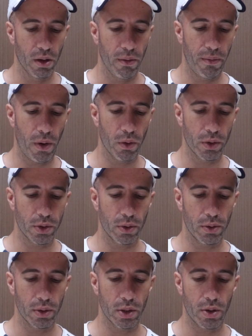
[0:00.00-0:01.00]
Focus
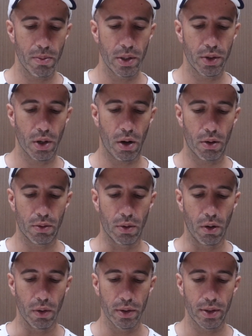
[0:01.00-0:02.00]
on grammatical
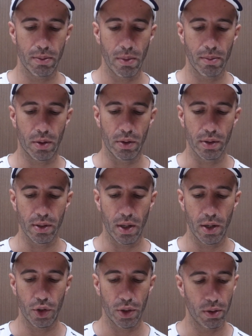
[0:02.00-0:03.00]
rules,
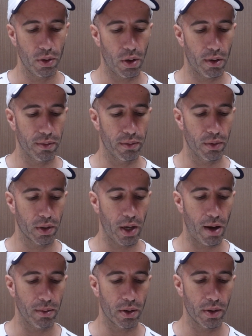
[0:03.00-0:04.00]
memorization of
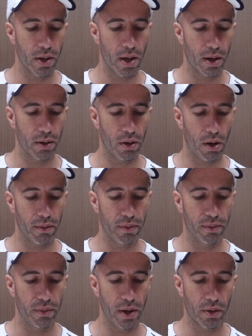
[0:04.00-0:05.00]
vocabulary and of
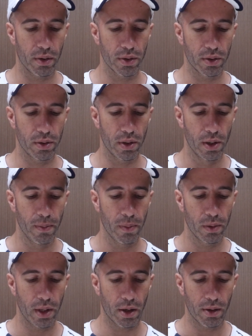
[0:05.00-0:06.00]
various
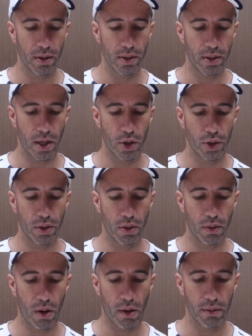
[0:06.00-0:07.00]
declension
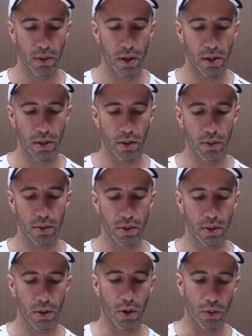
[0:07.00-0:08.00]
of and
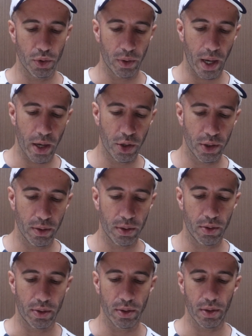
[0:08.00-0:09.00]

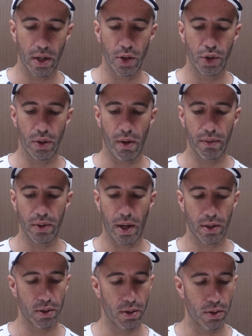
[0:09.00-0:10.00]
conjugations, translation of
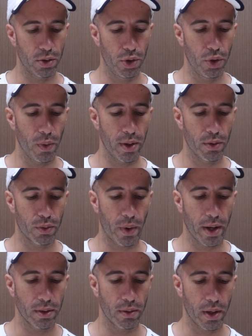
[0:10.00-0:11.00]
texts, doing
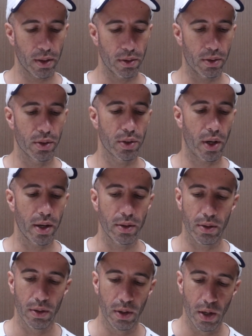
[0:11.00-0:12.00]
writing
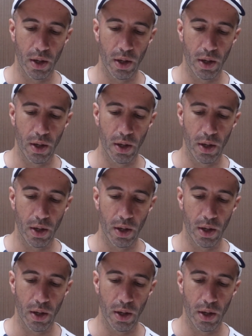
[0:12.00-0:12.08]
exercise.